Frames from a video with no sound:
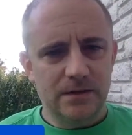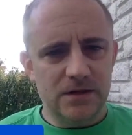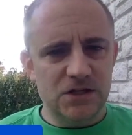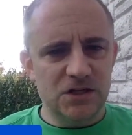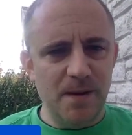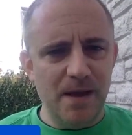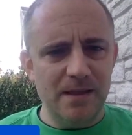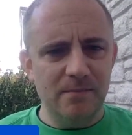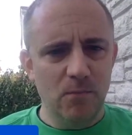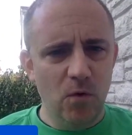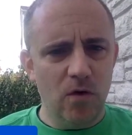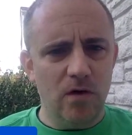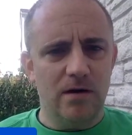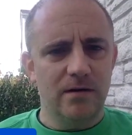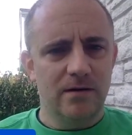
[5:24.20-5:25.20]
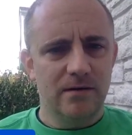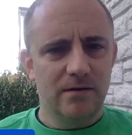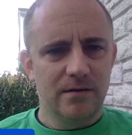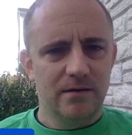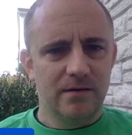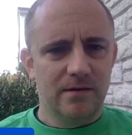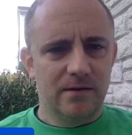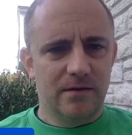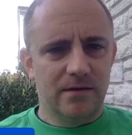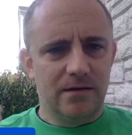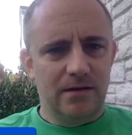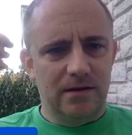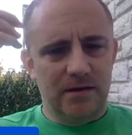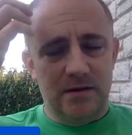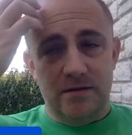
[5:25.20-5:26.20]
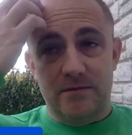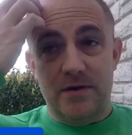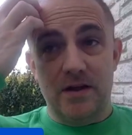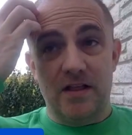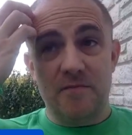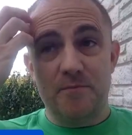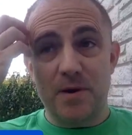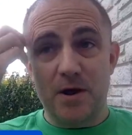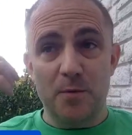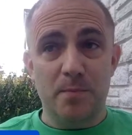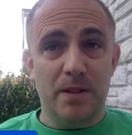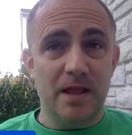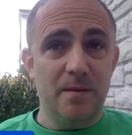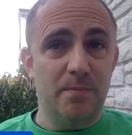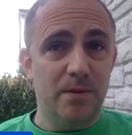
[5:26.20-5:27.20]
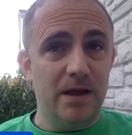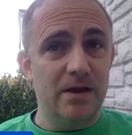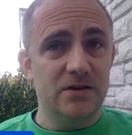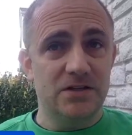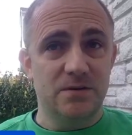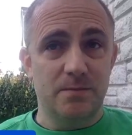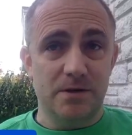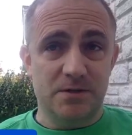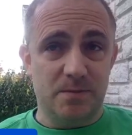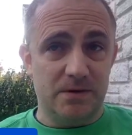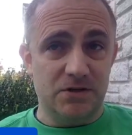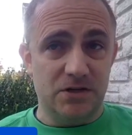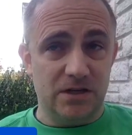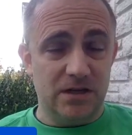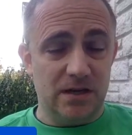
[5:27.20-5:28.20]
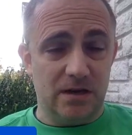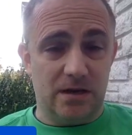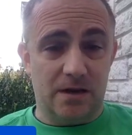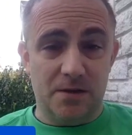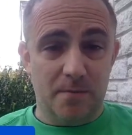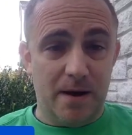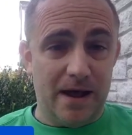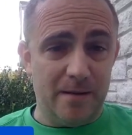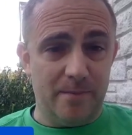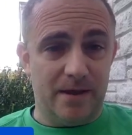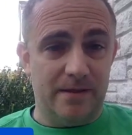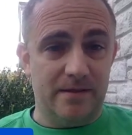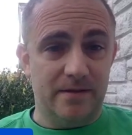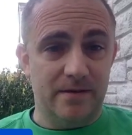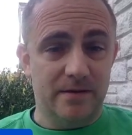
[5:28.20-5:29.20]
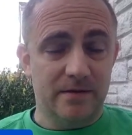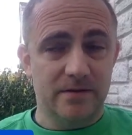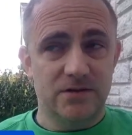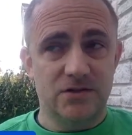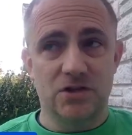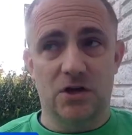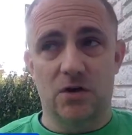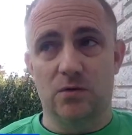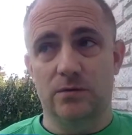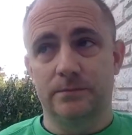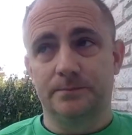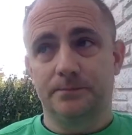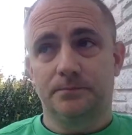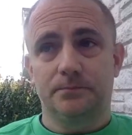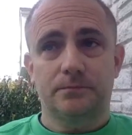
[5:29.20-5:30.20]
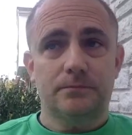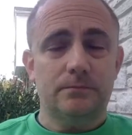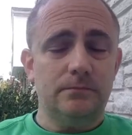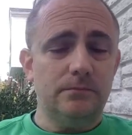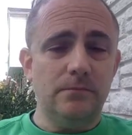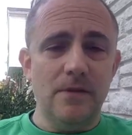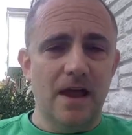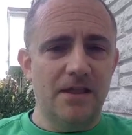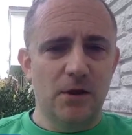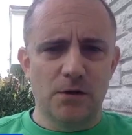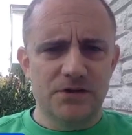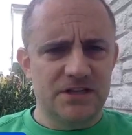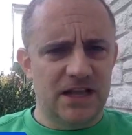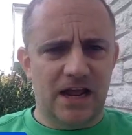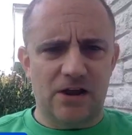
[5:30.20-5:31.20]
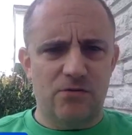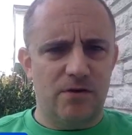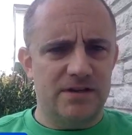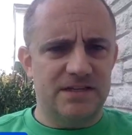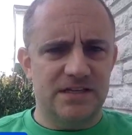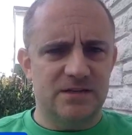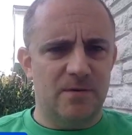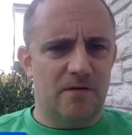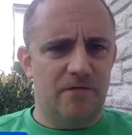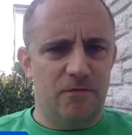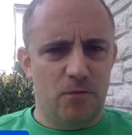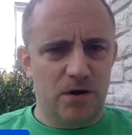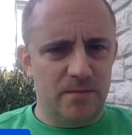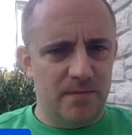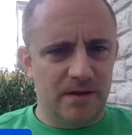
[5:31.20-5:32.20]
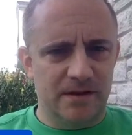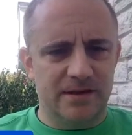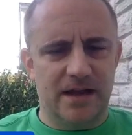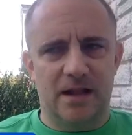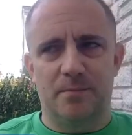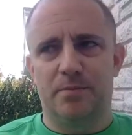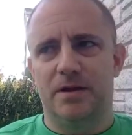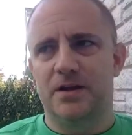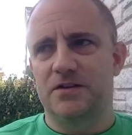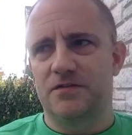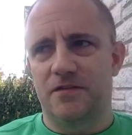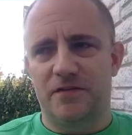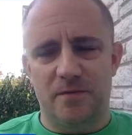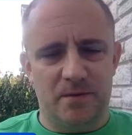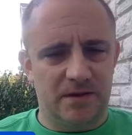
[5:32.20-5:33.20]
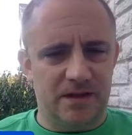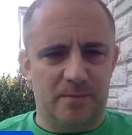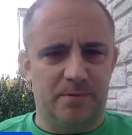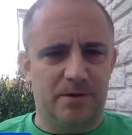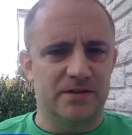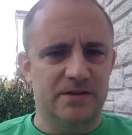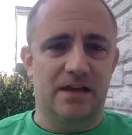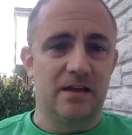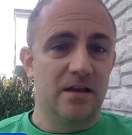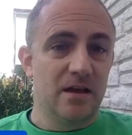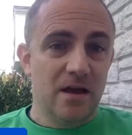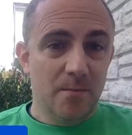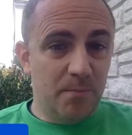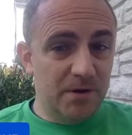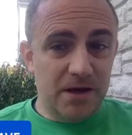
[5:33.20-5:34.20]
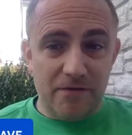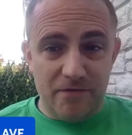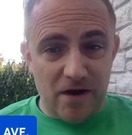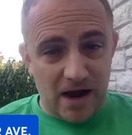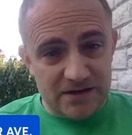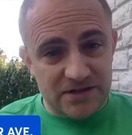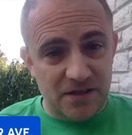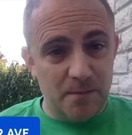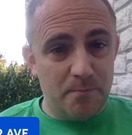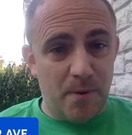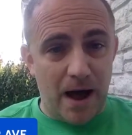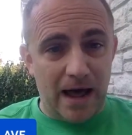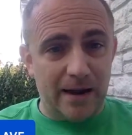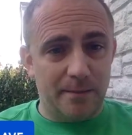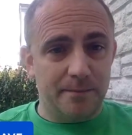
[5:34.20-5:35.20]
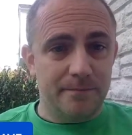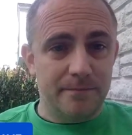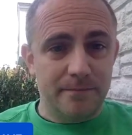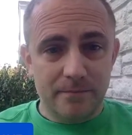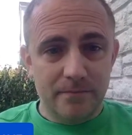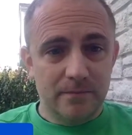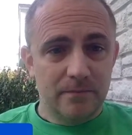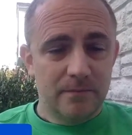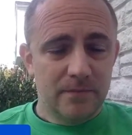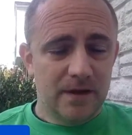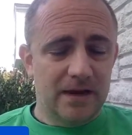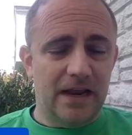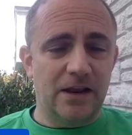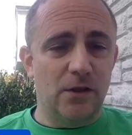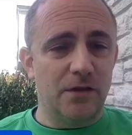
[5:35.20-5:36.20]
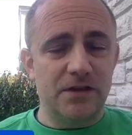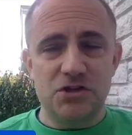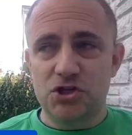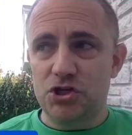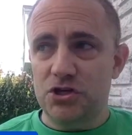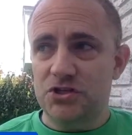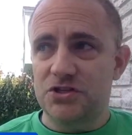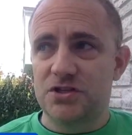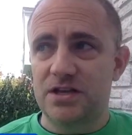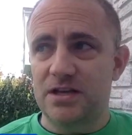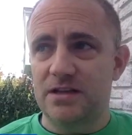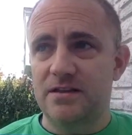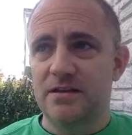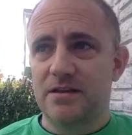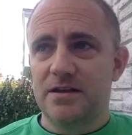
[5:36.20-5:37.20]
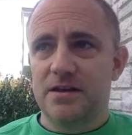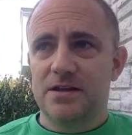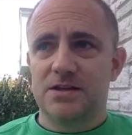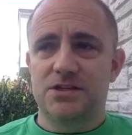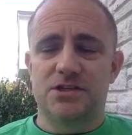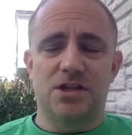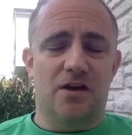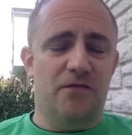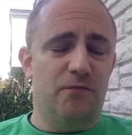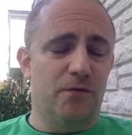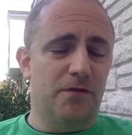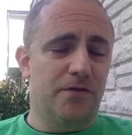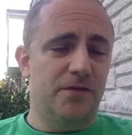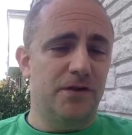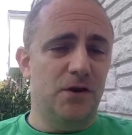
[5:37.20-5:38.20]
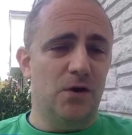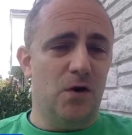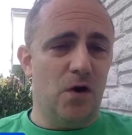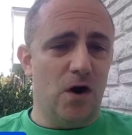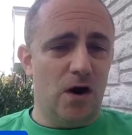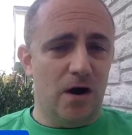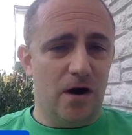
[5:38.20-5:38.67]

to spend more. You'll have better played players, especially on the bottom end. So, and notice a lot of craziness about $40 million players, $50 million players. Like, but you have guys in the bottom. And I know they just did stuff with, you know,